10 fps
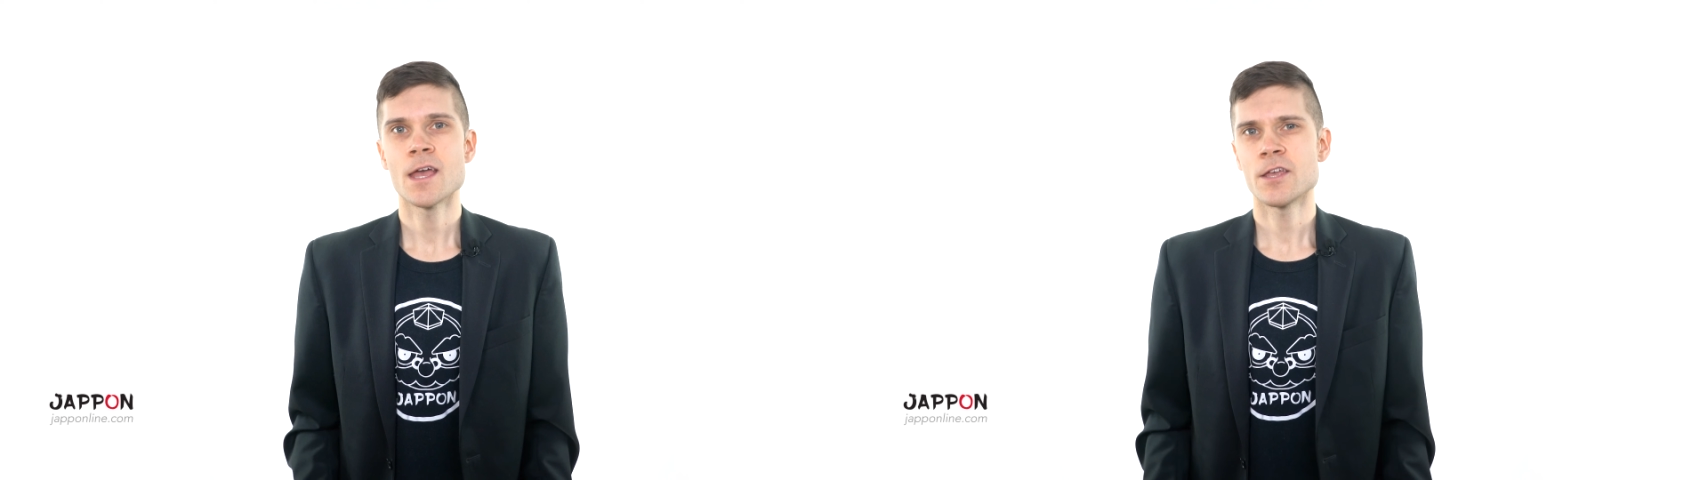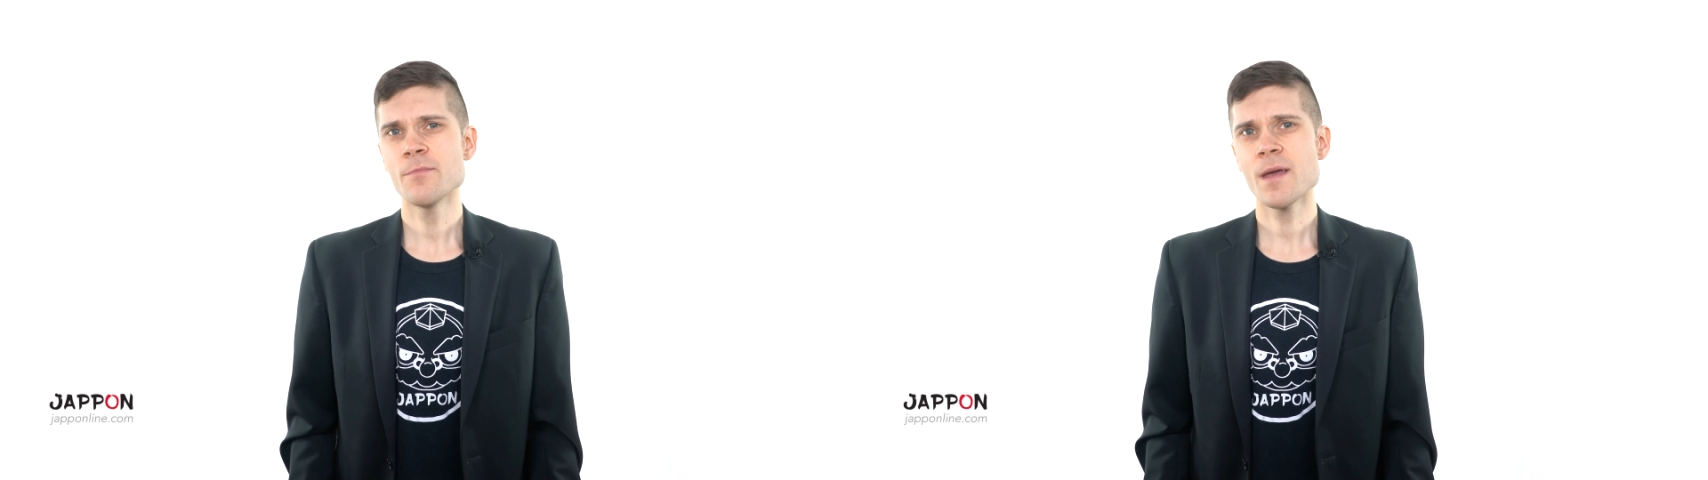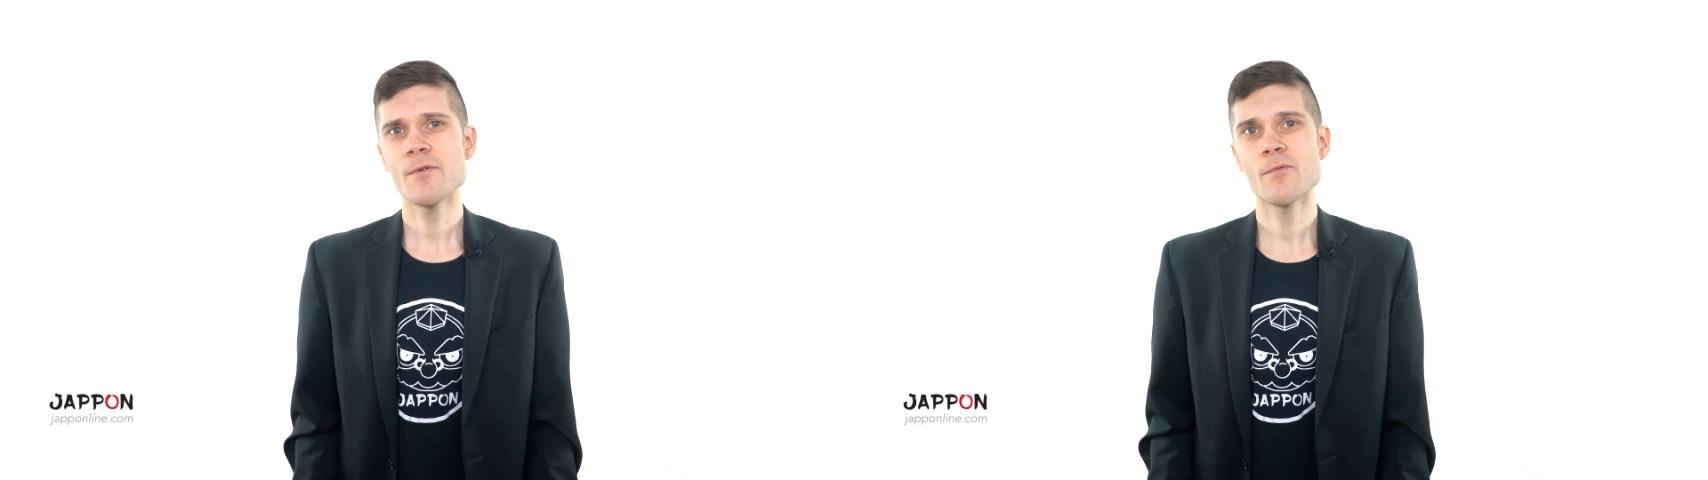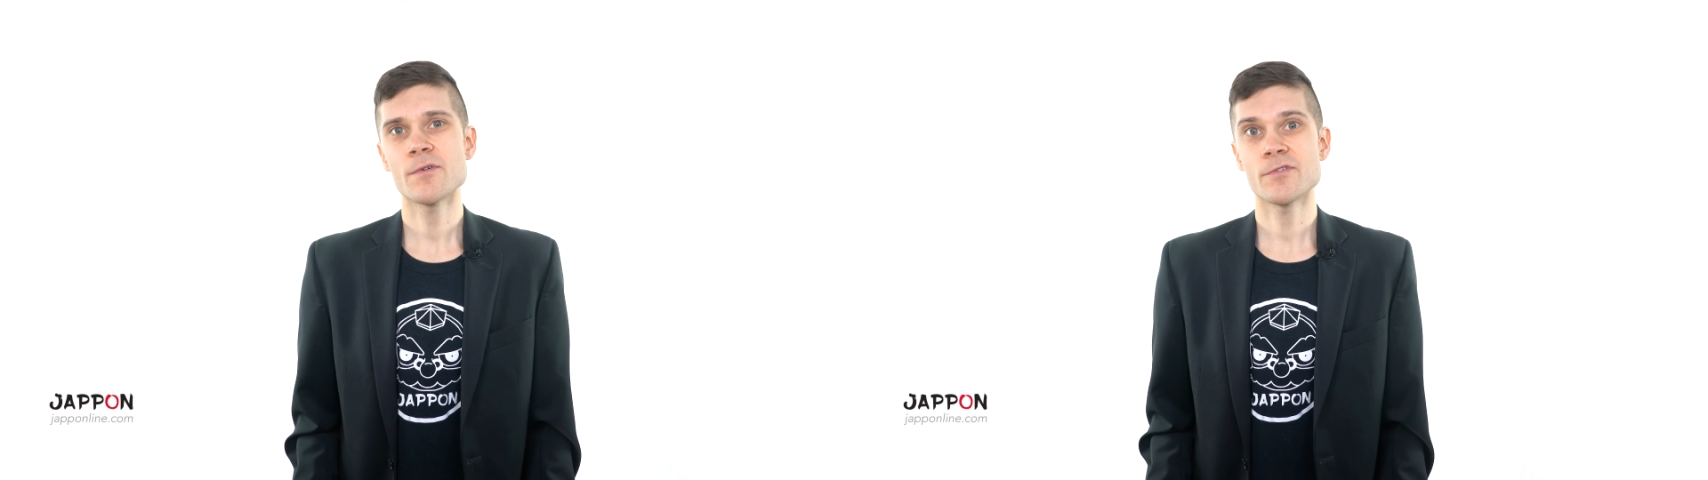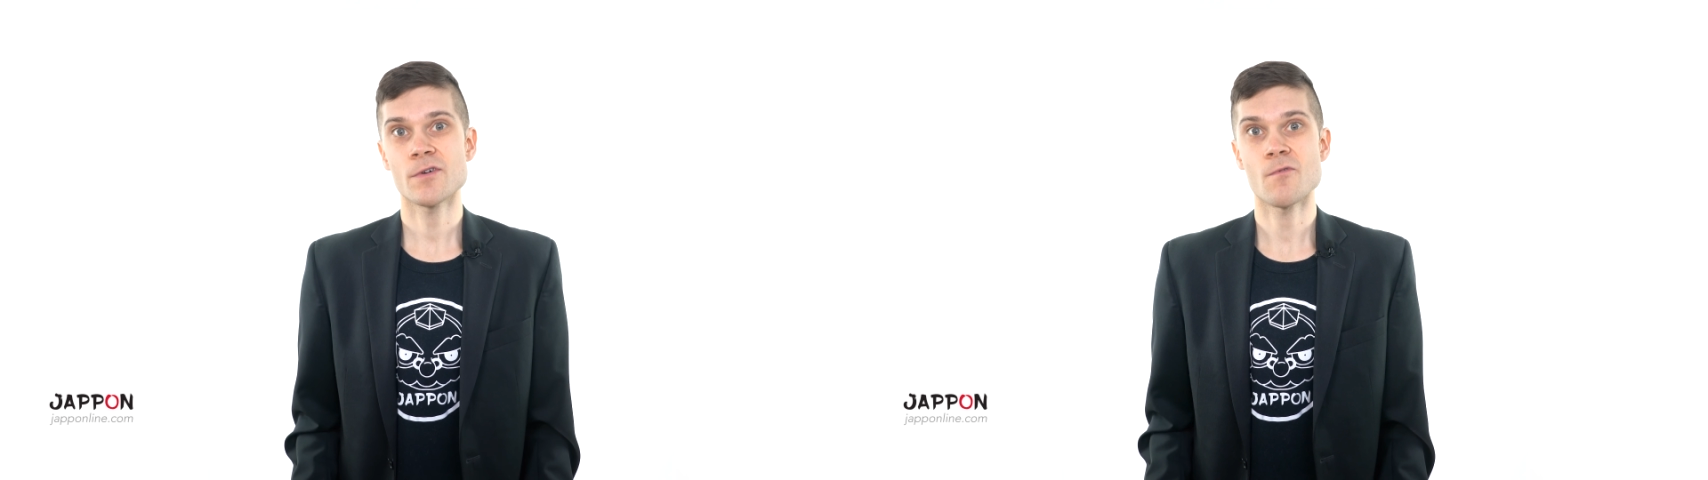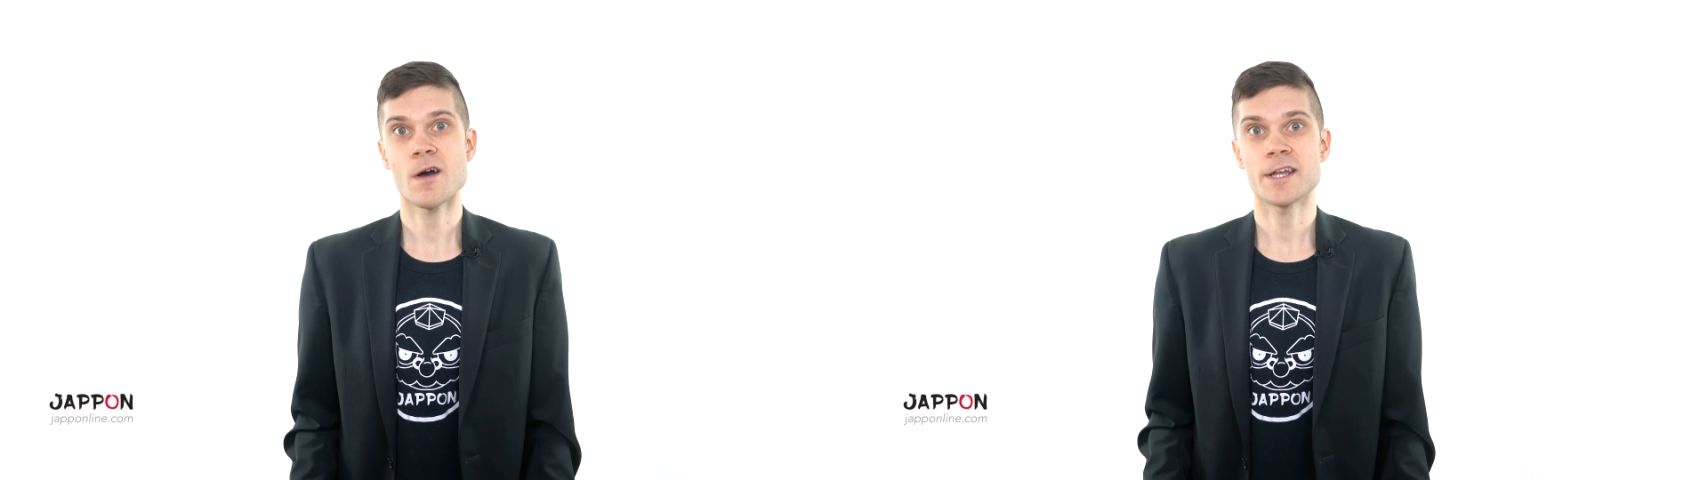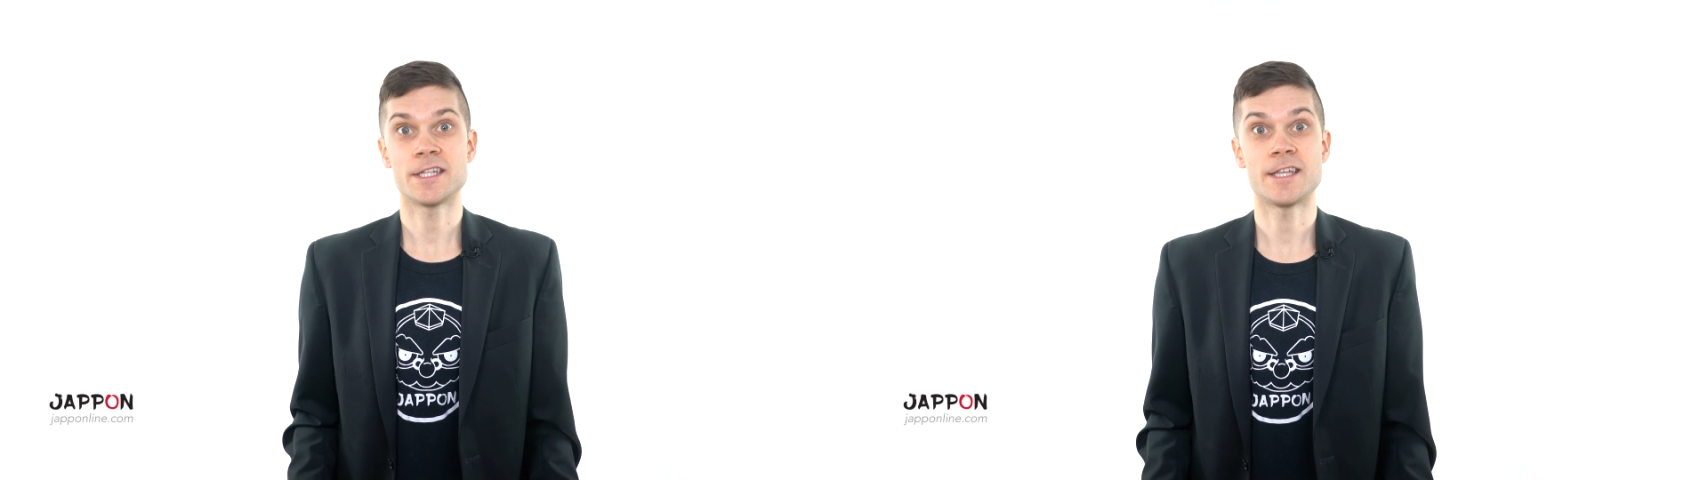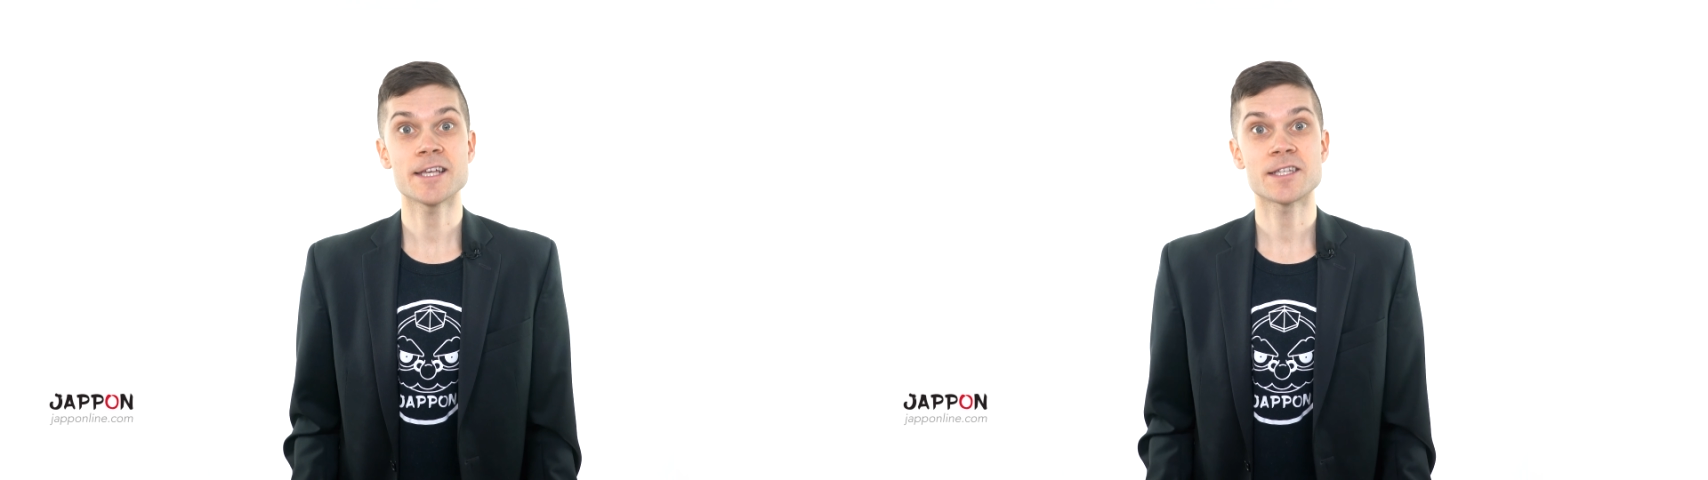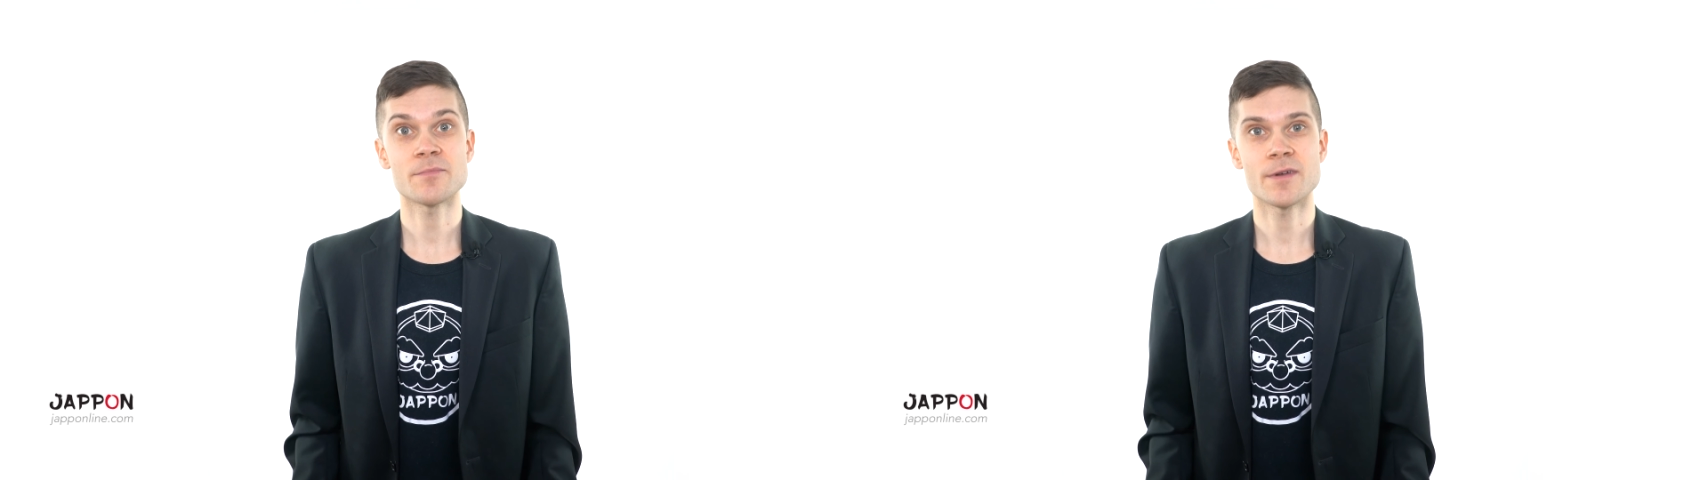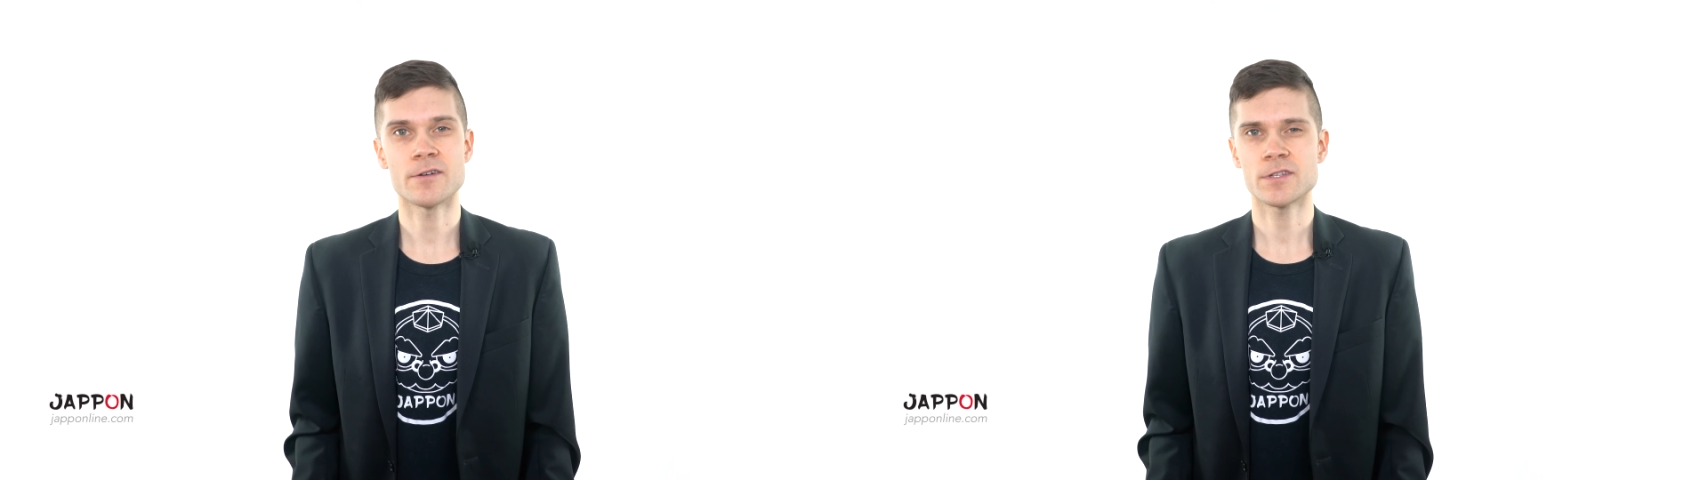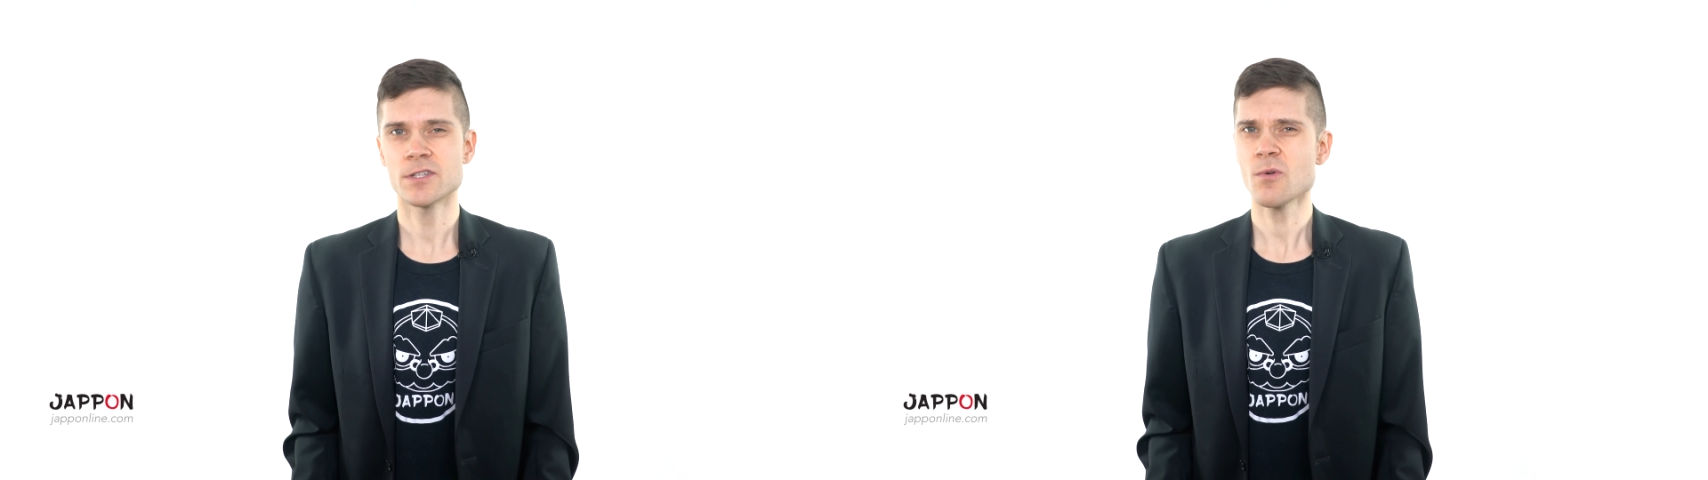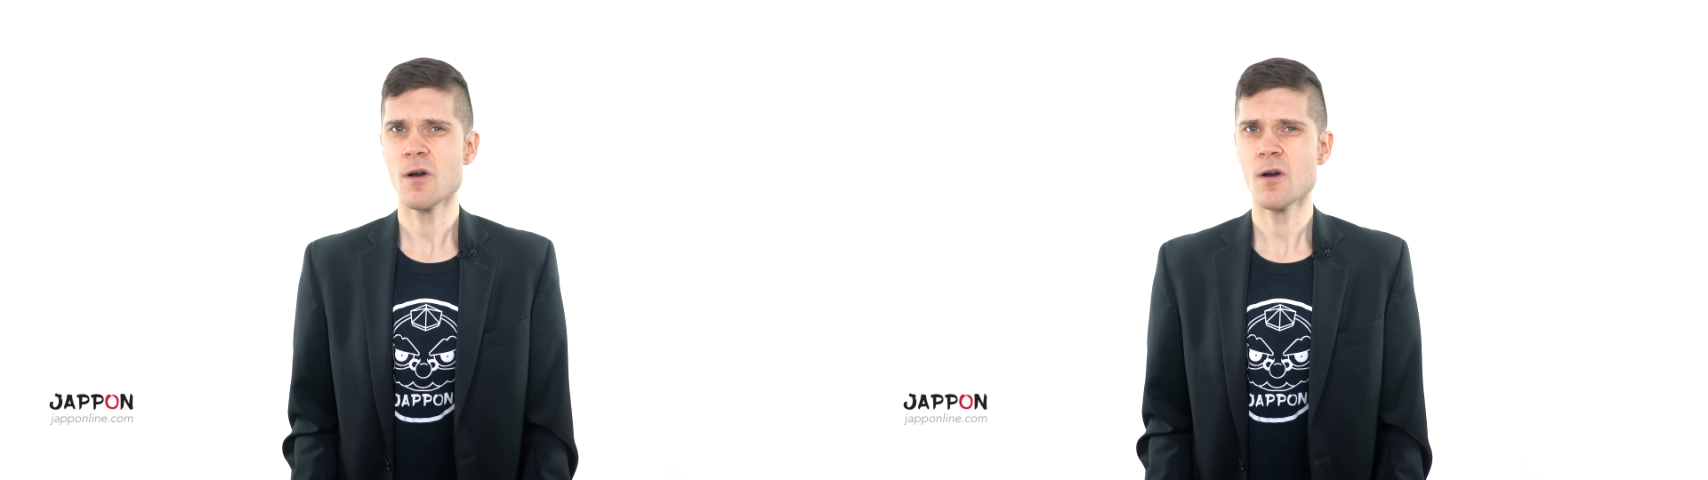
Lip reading: You may be wondering why des appears so